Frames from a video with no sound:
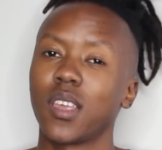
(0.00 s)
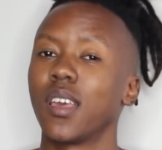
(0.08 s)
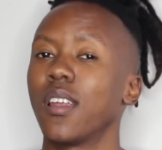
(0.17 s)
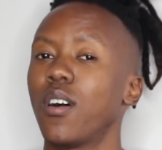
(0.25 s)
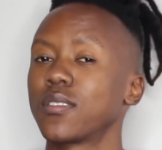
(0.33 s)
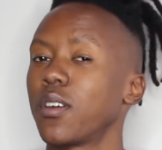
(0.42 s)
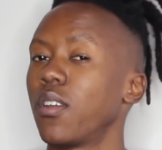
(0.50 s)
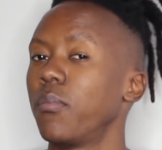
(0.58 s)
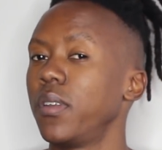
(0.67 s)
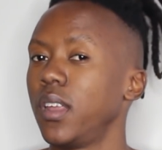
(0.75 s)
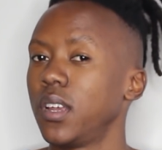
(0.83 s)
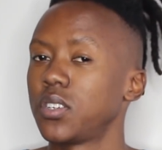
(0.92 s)
get an Oscar
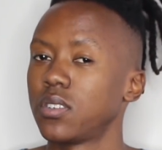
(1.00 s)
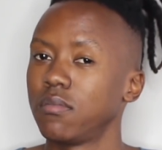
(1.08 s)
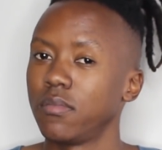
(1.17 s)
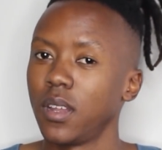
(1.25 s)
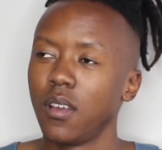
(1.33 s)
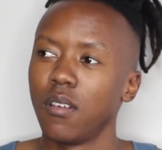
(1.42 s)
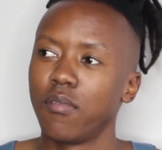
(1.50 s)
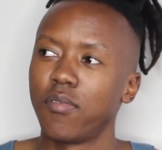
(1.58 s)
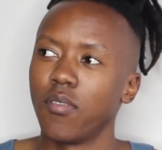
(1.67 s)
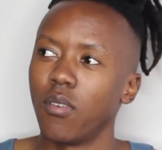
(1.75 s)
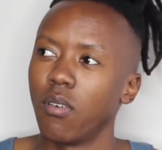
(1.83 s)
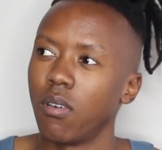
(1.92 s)
nomination
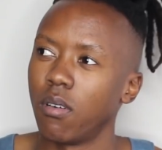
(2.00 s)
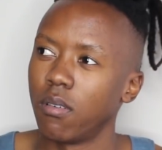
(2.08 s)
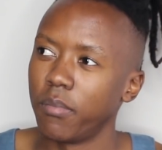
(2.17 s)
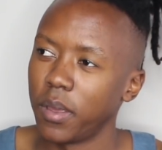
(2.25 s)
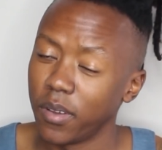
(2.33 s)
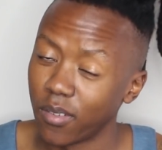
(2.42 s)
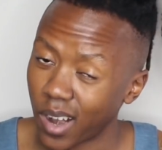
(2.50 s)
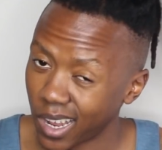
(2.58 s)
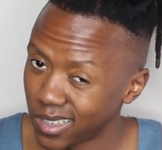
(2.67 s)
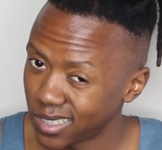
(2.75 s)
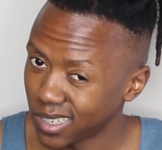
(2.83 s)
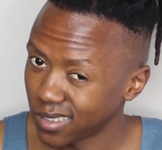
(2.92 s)
for maybe
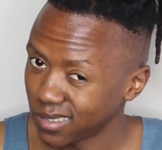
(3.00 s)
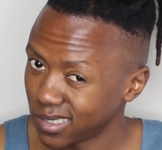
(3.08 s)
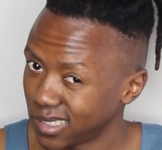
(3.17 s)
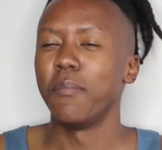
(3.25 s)
writing,